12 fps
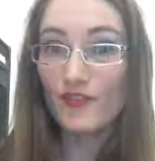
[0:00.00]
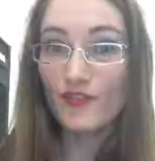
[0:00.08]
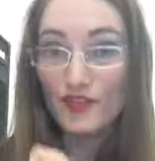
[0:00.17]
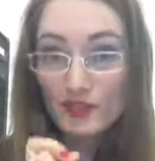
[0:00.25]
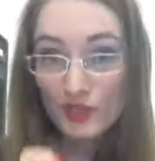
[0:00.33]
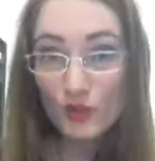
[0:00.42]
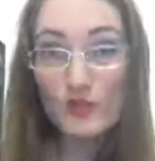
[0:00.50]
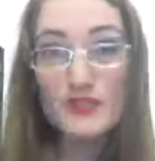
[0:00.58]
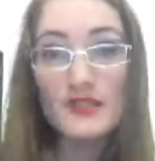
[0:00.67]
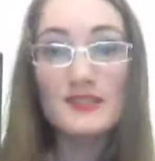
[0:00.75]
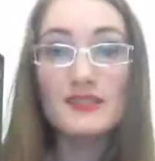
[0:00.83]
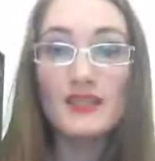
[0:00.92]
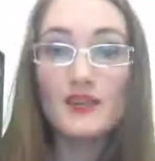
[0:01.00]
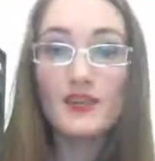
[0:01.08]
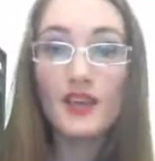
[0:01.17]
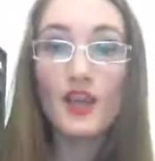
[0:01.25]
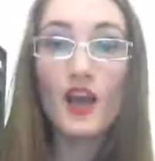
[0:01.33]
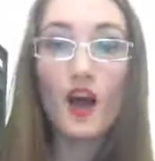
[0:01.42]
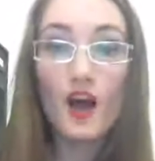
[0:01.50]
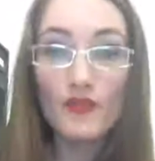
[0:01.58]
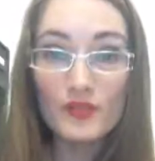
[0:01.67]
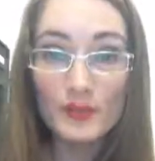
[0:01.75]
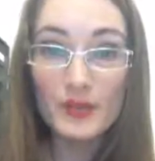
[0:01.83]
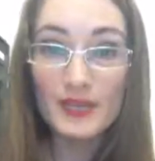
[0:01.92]
physical sensitivity
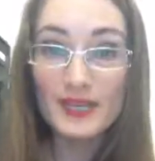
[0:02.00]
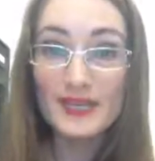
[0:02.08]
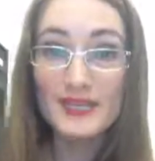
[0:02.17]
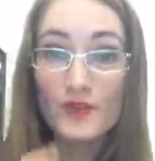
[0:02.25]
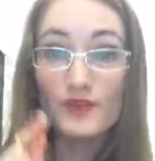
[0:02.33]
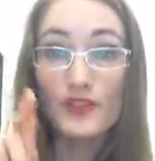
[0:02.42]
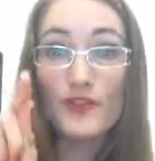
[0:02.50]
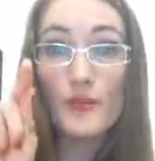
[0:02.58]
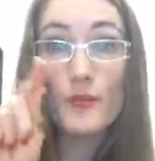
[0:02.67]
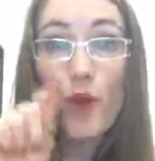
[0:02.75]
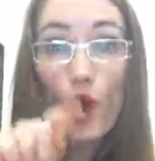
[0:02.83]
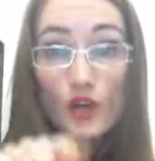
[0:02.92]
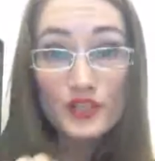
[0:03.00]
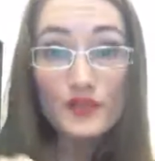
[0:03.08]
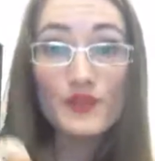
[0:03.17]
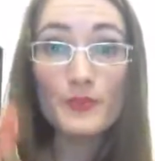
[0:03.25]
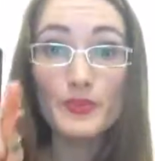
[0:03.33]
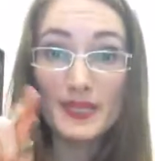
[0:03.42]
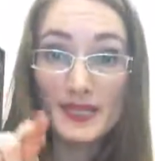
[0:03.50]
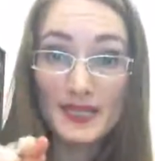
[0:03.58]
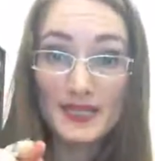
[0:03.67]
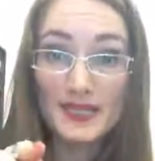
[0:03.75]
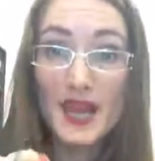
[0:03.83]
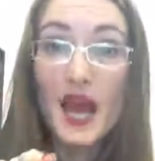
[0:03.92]
of the penis, of different parts of the
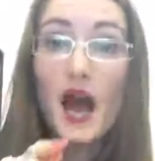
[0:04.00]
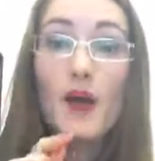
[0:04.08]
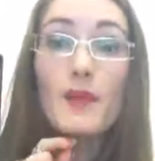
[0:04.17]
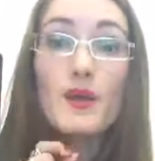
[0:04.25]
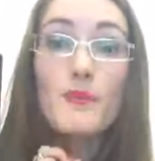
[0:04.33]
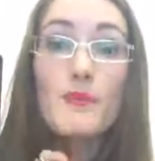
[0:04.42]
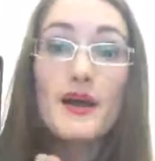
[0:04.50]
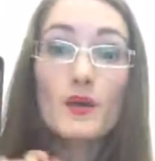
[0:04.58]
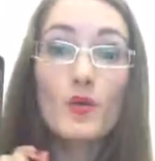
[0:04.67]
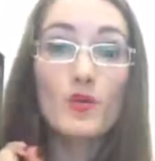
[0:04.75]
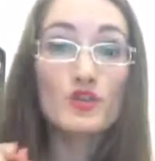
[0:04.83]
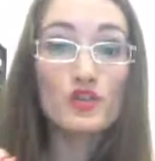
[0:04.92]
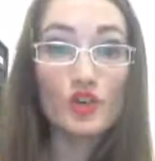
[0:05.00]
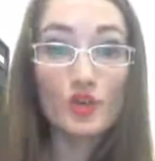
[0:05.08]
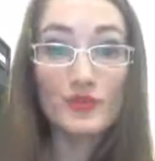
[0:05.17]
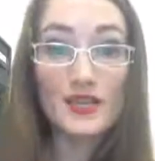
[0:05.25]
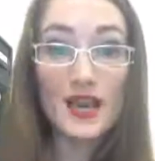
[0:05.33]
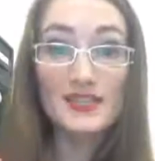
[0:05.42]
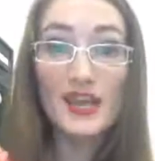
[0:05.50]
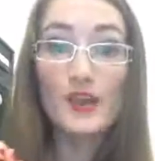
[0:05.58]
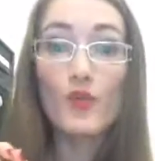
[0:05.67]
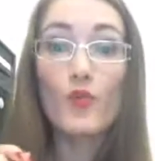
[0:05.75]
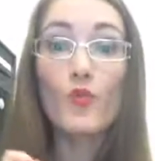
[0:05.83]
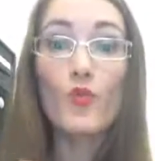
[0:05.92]
penis among men who were circumcised and
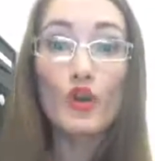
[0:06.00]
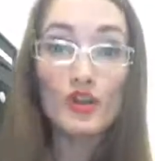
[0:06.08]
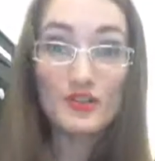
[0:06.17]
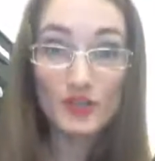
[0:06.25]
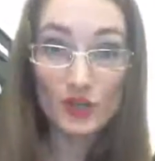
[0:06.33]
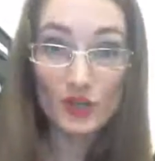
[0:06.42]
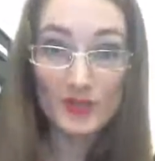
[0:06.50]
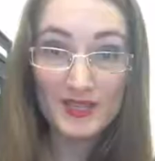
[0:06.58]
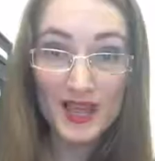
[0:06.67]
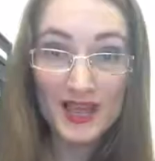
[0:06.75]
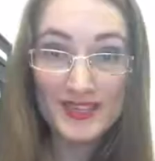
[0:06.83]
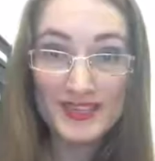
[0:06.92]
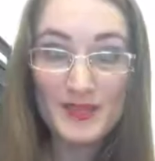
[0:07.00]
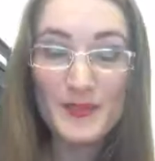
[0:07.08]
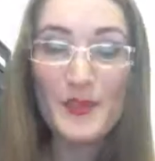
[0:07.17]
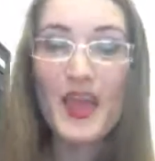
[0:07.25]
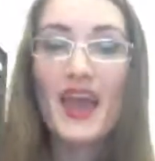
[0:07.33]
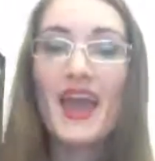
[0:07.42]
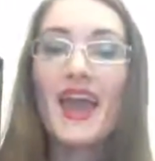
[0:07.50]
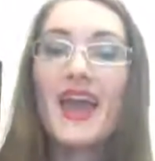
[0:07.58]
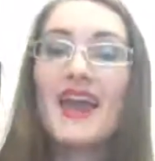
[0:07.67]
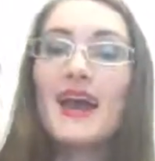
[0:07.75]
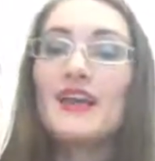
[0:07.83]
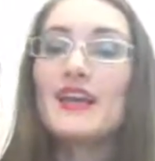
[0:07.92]
who weren't circumcised.
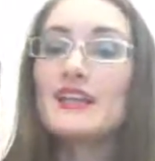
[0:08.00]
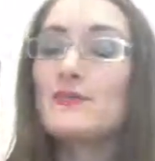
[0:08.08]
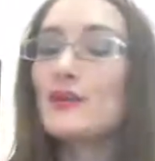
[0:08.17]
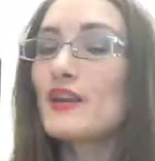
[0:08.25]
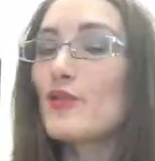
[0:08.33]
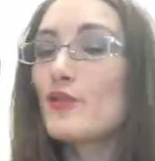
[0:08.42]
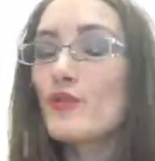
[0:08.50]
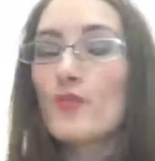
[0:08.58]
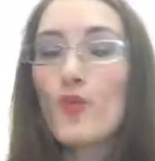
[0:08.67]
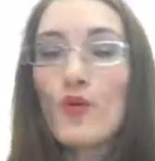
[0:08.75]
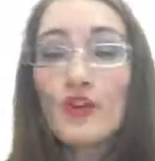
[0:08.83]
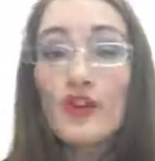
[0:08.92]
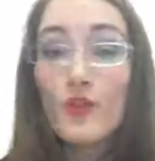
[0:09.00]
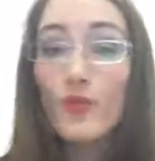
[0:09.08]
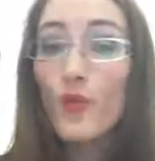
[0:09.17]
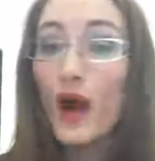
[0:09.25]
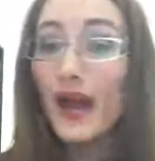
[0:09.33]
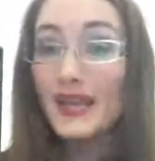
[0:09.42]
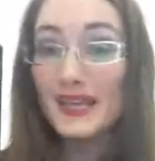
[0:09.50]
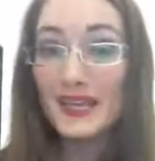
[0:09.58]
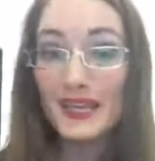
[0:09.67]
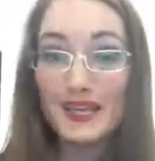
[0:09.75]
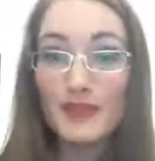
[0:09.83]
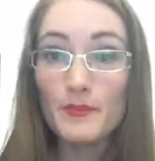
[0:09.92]
And it's been reported
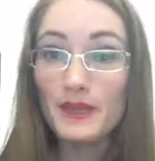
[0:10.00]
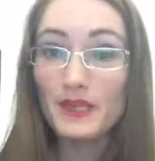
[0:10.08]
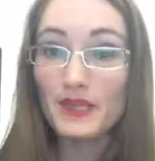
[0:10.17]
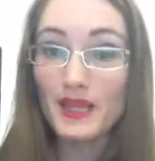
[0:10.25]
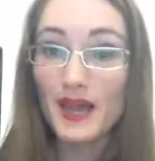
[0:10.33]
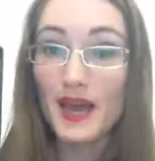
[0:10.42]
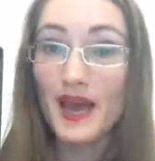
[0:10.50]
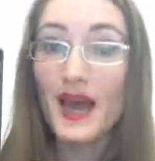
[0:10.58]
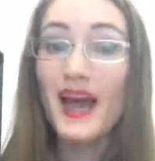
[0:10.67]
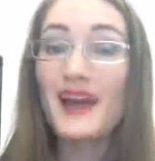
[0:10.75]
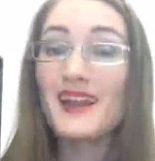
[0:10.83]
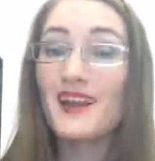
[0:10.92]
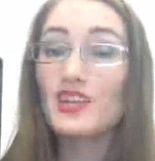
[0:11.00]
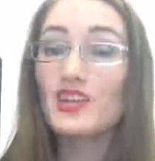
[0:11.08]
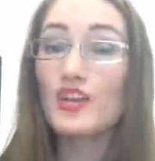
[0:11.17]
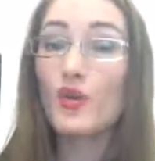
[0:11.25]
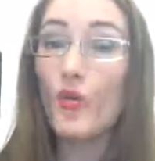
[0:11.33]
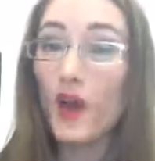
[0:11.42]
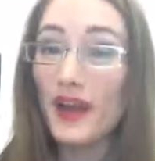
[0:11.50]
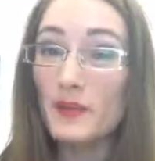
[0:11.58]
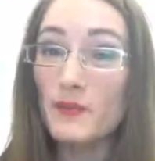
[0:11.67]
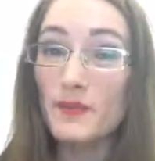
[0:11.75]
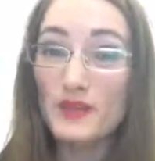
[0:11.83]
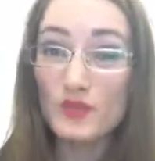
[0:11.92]
widely in the media and actually quite
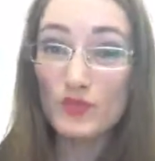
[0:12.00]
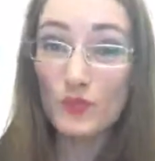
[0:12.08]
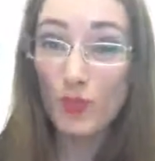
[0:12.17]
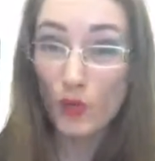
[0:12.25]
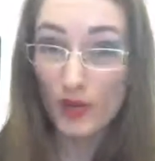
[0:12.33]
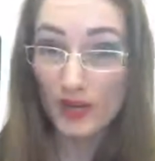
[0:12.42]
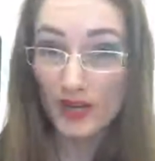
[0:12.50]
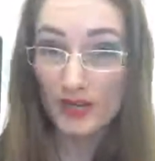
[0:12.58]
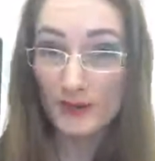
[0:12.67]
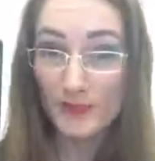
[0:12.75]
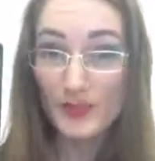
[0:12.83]
misreported.